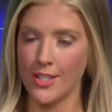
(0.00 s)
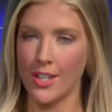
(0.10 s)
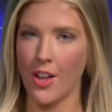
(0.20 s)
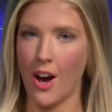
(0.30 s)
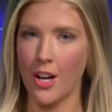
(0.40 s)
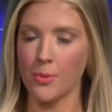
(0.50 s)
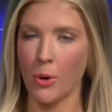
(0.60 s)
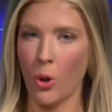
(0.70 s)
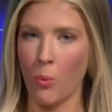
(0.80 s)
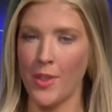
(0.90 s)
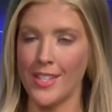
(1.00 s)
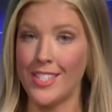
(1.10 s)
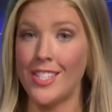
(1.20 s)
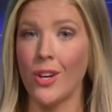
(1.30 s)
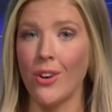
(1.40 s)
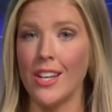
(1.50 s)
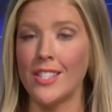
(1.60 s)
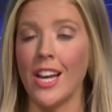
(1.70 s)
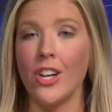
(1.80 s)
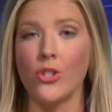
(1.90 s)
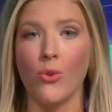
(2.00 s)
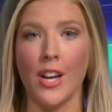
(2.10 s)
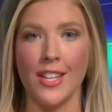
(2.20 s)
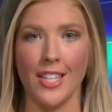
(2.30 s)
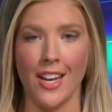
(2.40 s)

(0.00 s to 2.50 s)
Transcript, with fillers: is in the hospital with serious injuries